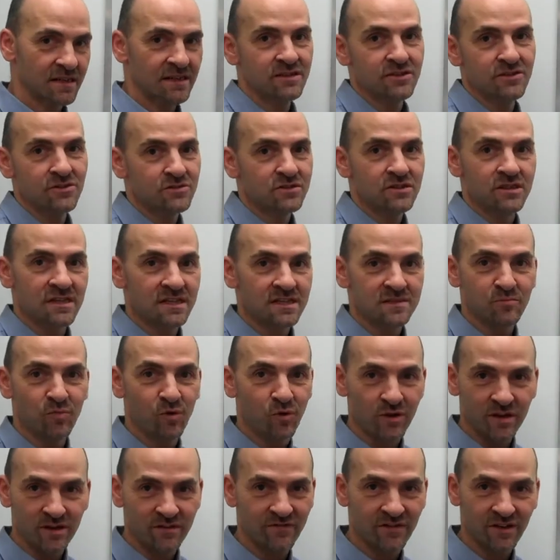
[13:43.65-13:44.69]
it usually is
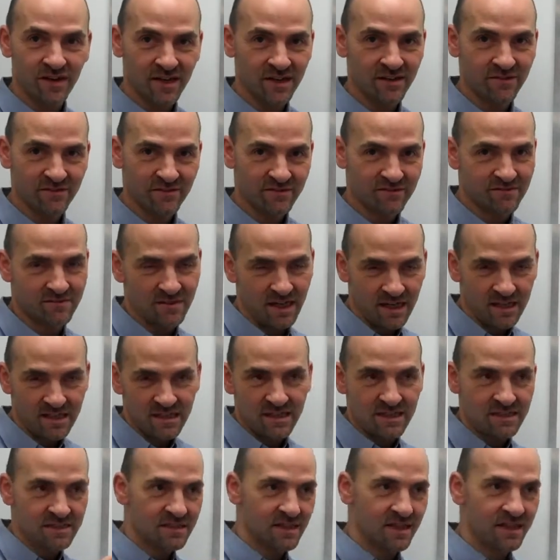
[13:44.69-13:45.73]
0.5, at
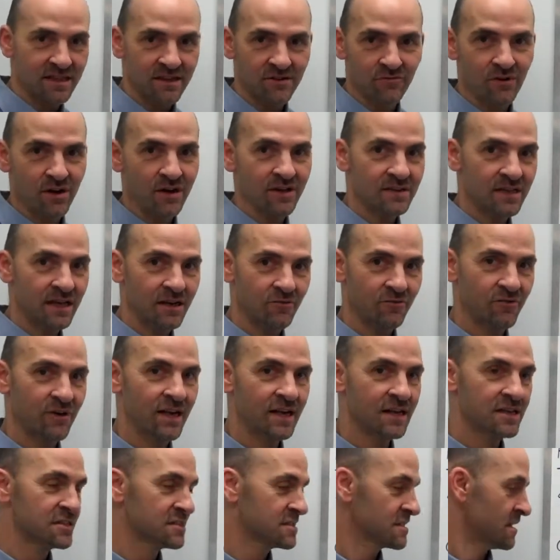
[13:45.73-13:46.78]
least in around that
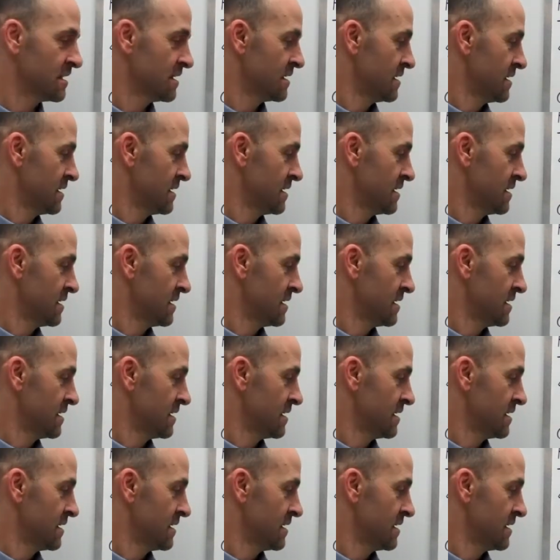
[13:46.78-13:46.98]
range.